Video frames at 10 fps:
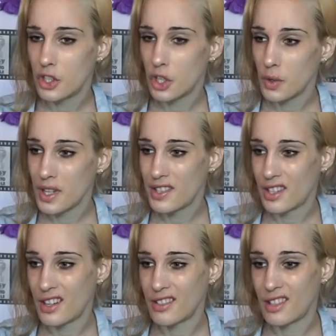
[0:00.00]
two
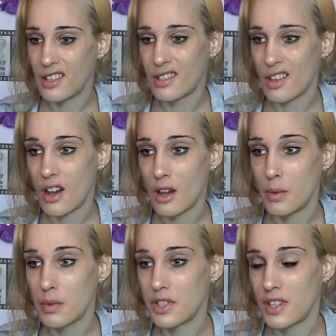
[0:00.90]
incidences that
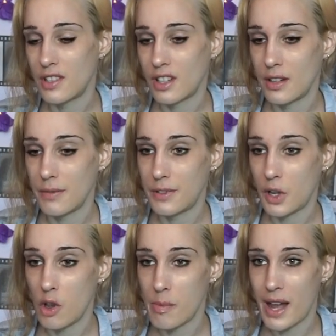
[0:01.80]
I wanted to kind of
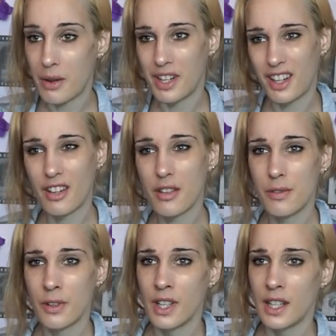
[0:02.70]
tell you about, and it kind
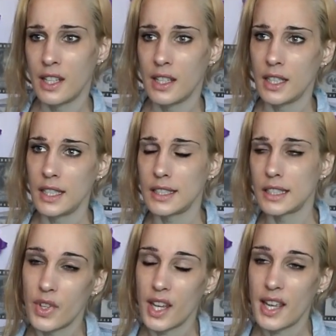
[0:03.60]
of,
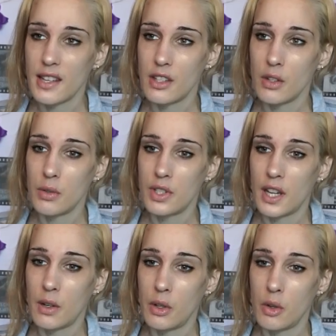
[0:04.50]
I guess it will
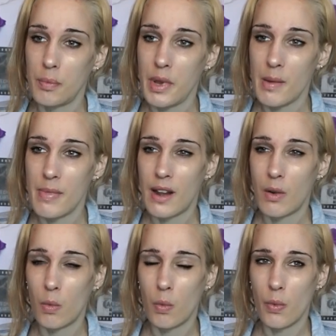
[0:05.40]
tell you a bit
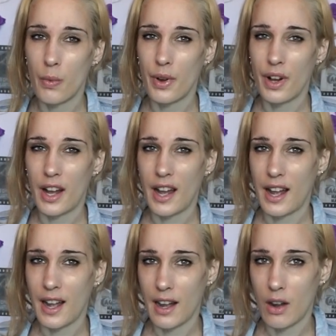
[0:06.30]
about
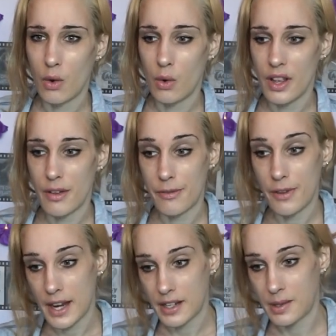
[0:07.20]
how it
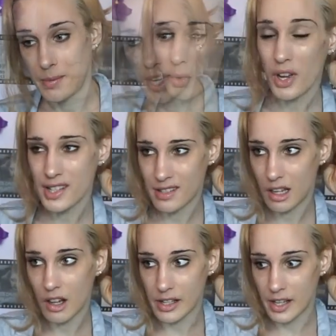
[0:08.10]
affects me, what it's
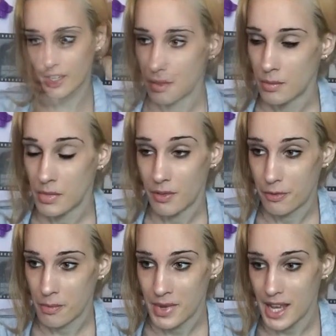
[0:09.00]
like. I mean,
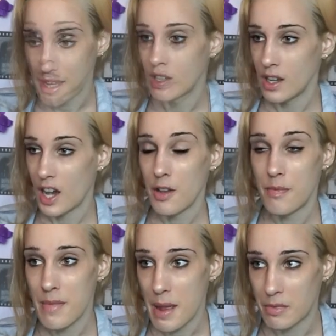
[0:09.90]
for me, I
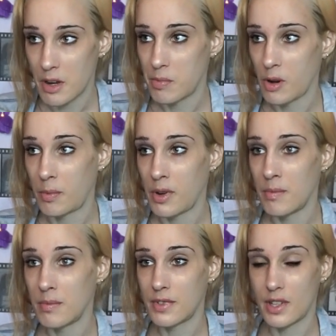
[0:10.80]
have memory
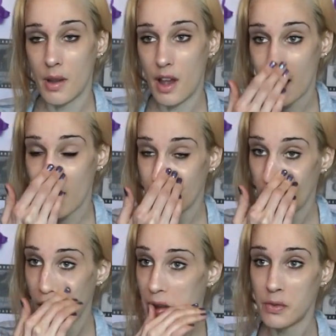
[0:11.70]
problems. I
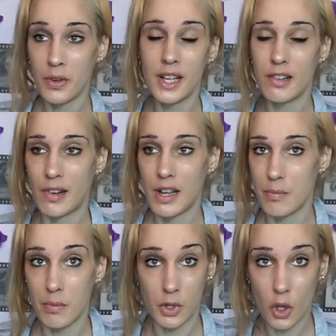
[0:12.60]
have a really
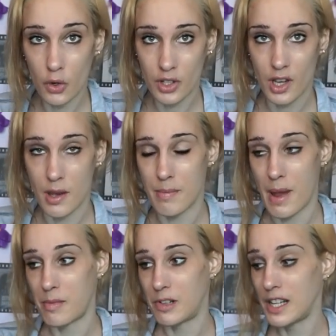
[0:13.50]
great long-term
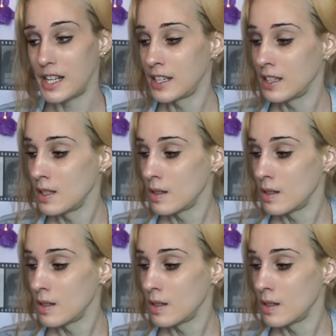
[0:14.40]
memory,